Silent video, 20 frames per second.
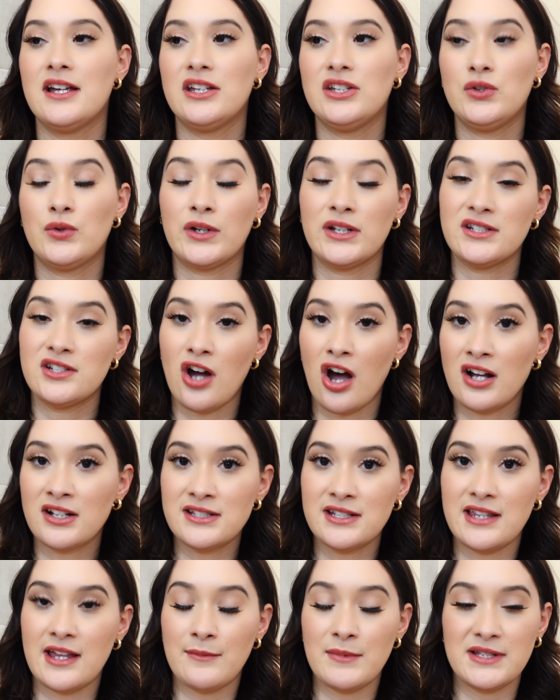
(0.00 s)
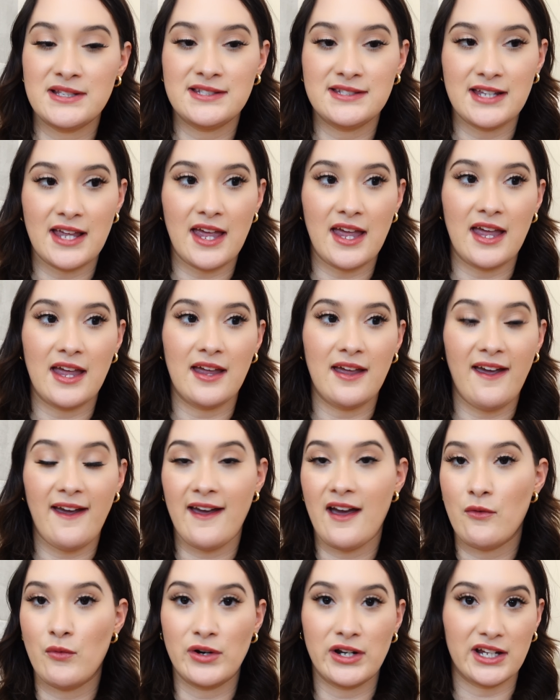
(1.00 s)
you can talk to them and say,
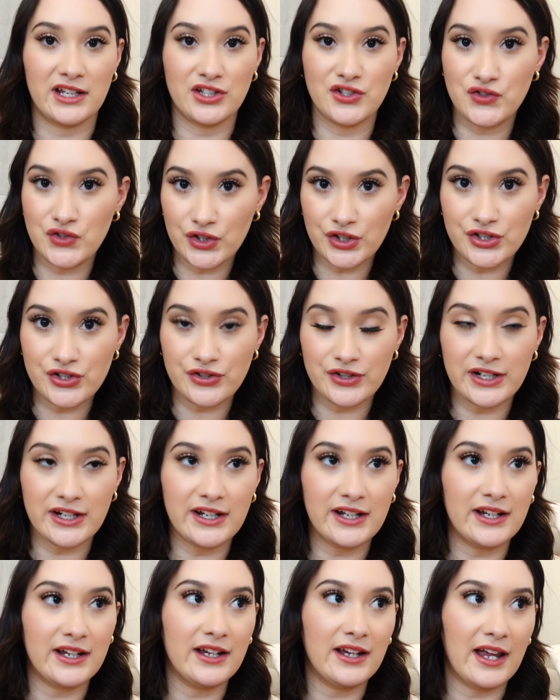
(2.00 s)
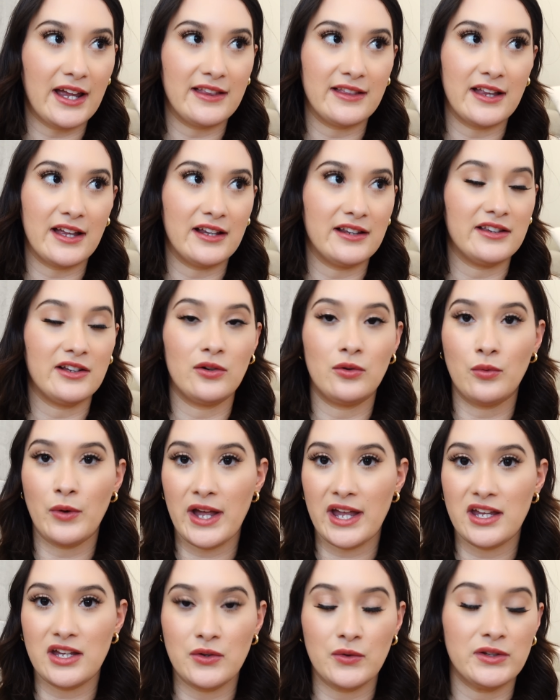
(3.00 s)
hey, I want to get the surgery, and then they'll
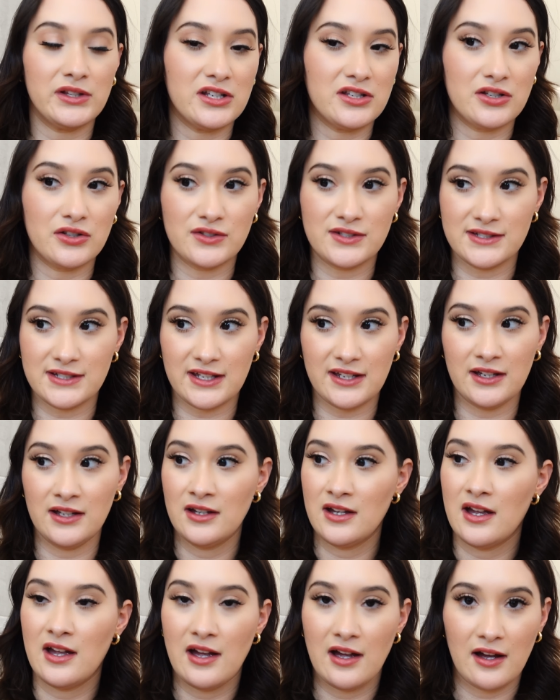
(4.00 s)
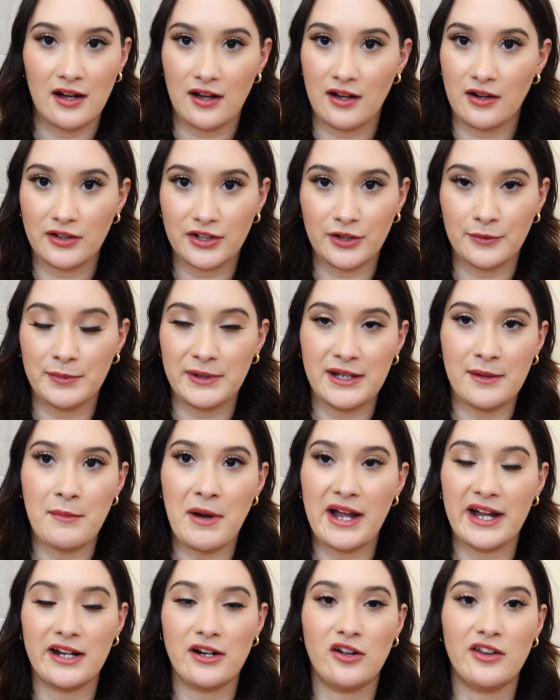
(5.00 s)
weigh you, and then they'll see your
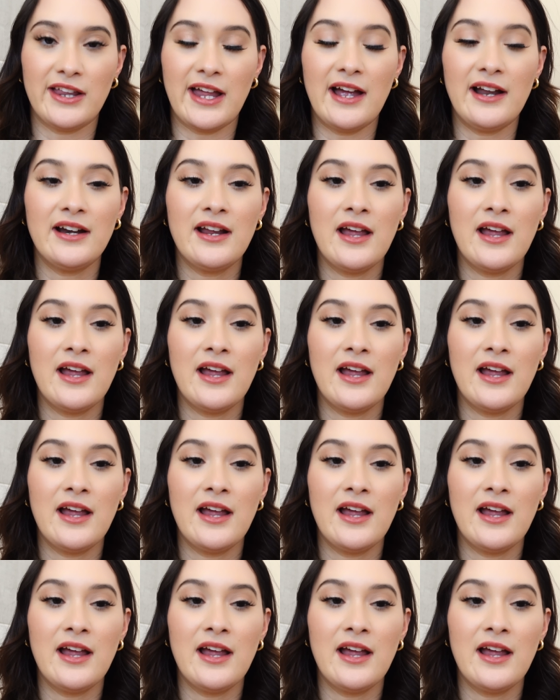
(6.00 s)
BMI and all that.